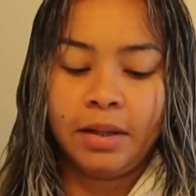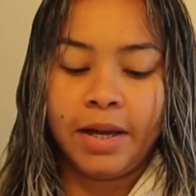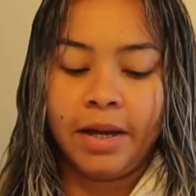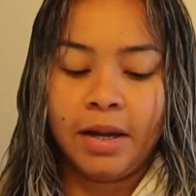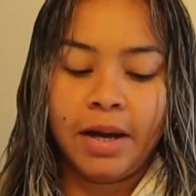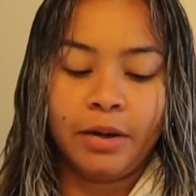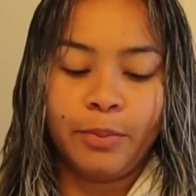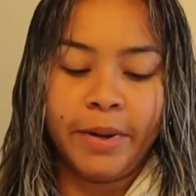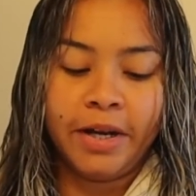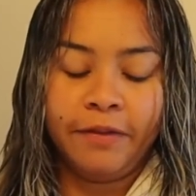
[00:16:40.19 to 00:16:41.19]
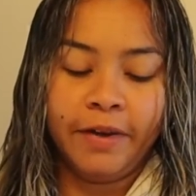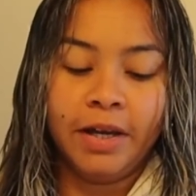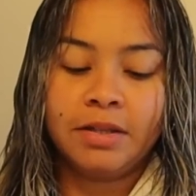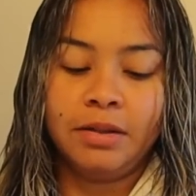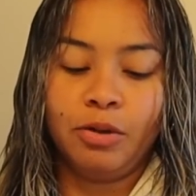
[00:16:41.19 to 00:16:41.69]
Like, I don't mind if it
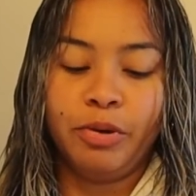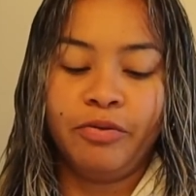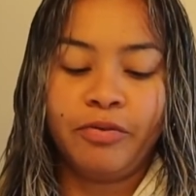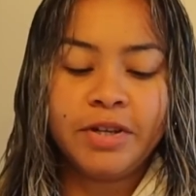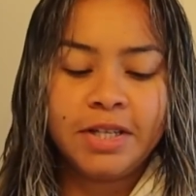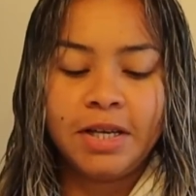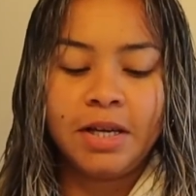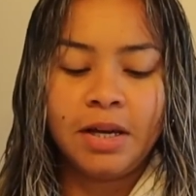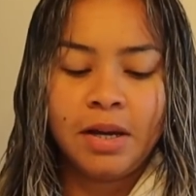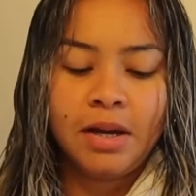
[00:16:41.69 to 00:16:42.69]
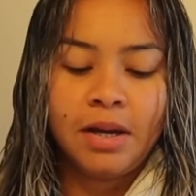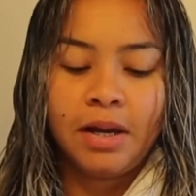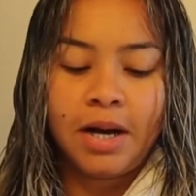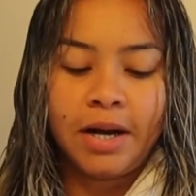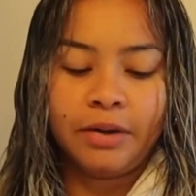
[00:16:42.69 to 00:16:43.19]
gets a little bit frizzy,
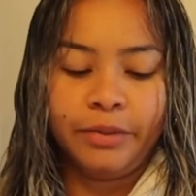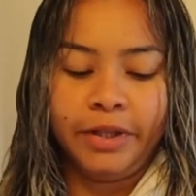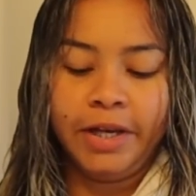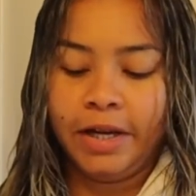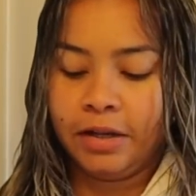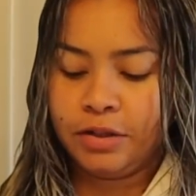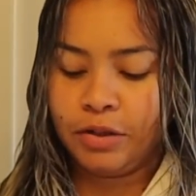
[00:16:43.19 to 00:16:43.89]
I don't really care.